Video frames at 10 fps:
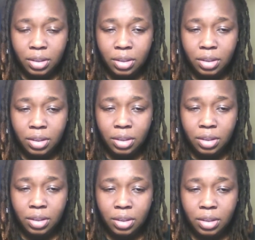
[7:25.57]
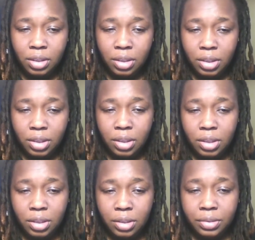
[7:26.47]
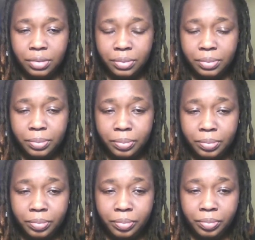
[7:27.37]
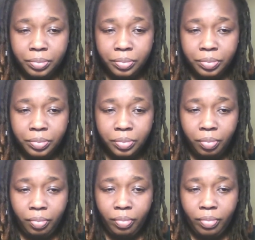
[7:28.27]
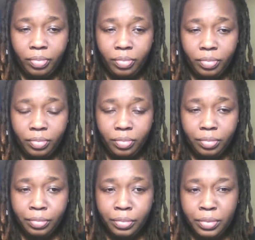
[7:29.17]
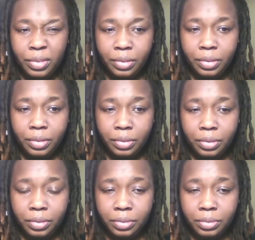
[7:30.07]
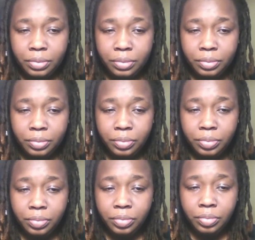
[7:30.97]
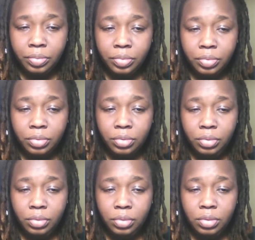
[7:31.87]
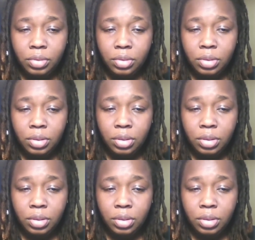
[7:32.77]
This person isn't speaking.